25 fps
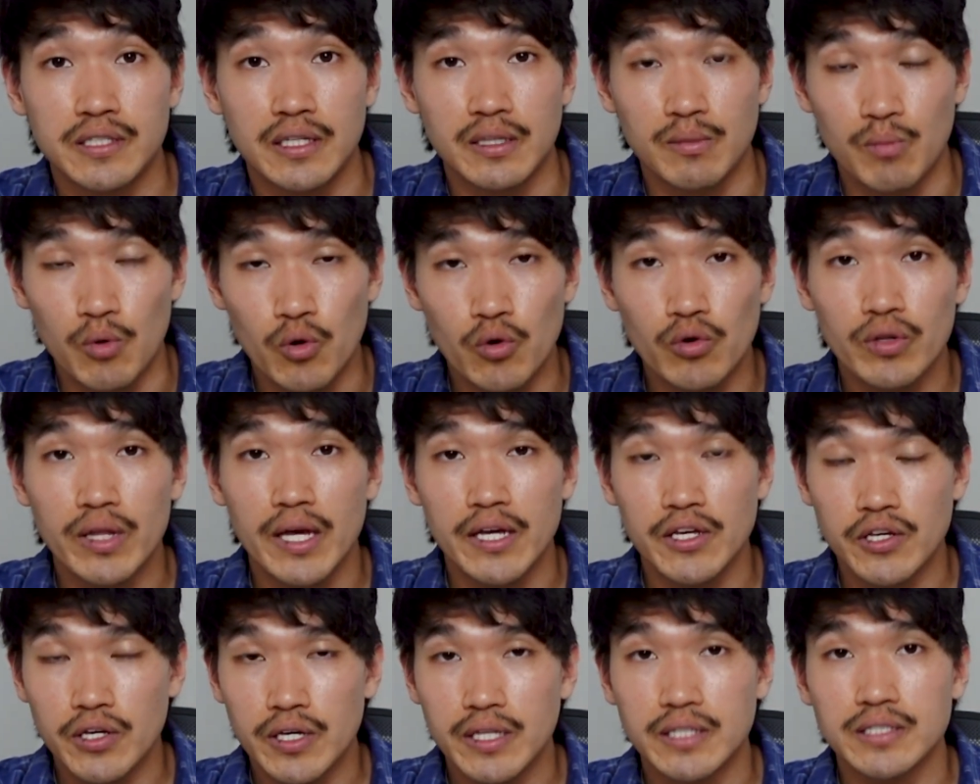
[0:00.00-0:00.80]
And the more
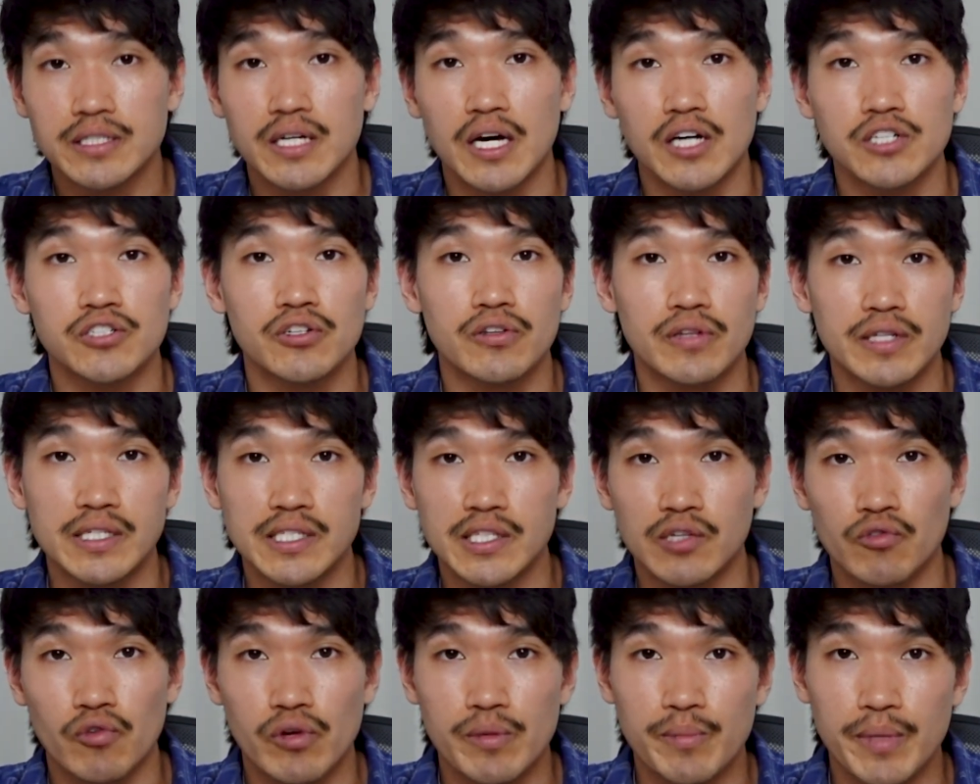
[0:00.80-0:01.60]
that you can touch on these
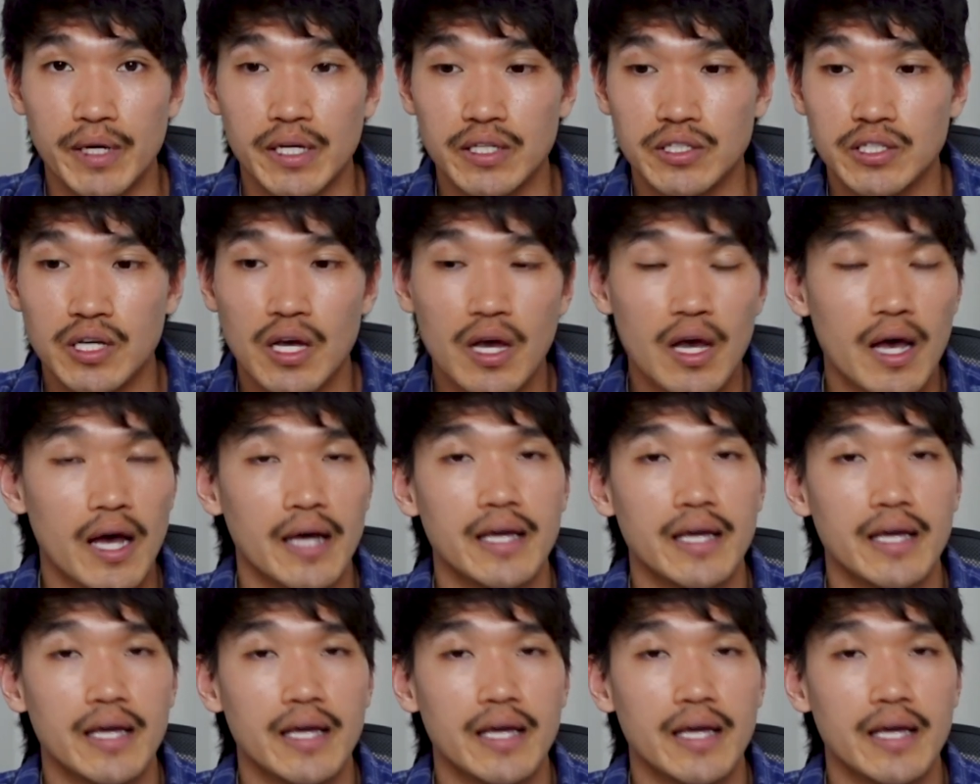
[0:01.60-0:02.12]
3 beats,